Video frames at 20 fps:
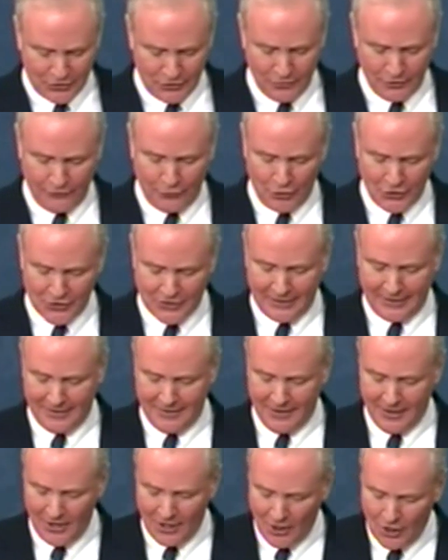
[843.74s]
University
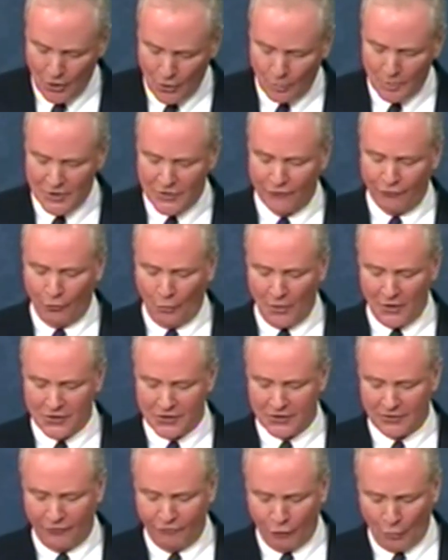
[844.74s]
who was
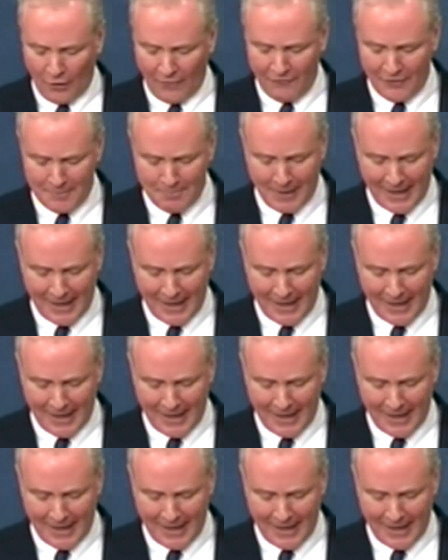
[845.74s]
forced to forfeit